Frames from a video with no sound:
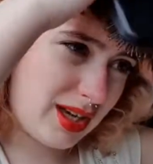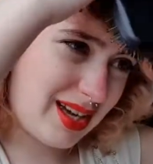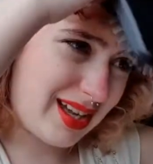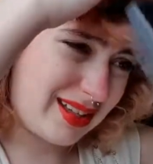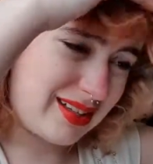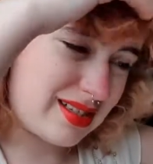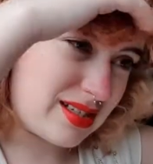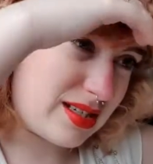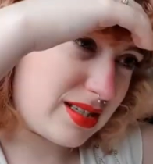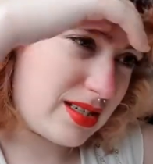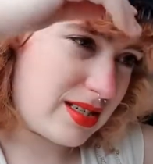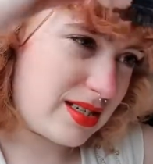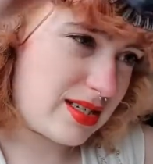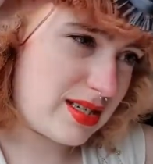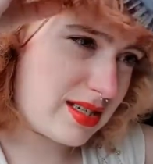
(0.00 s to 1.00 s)
and
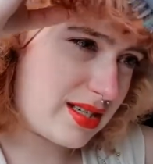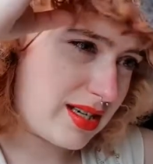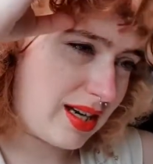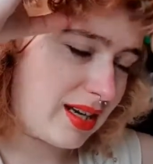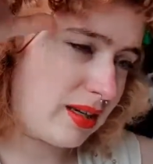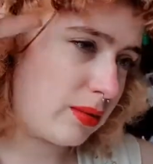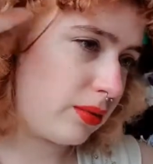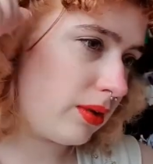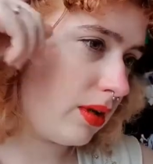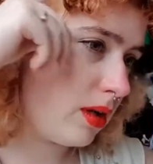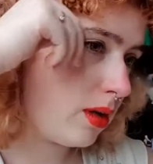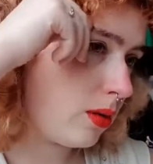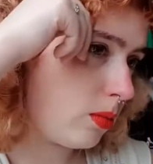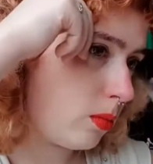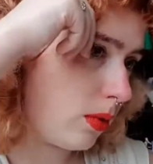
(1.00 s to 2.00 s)
down,
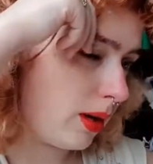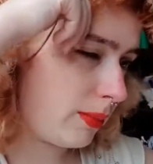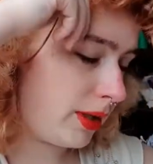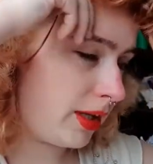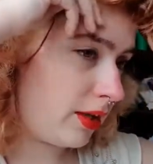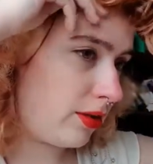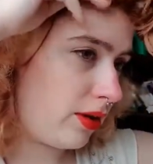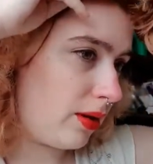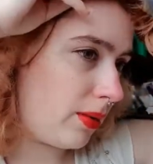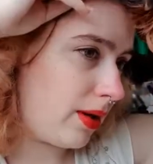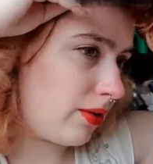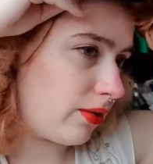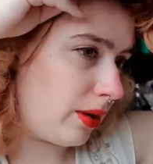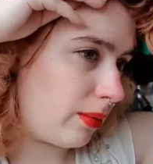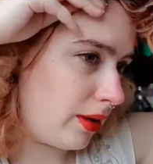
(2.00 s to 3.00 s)
what I'm gonna do
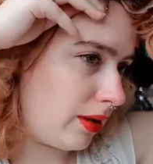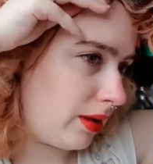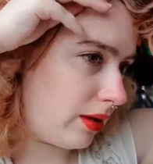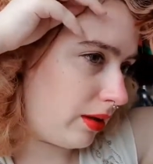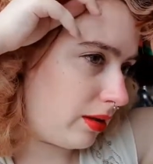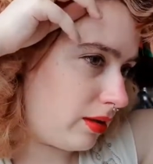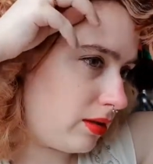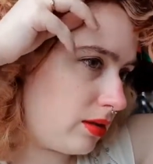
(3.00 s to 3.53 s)
is I'm gonna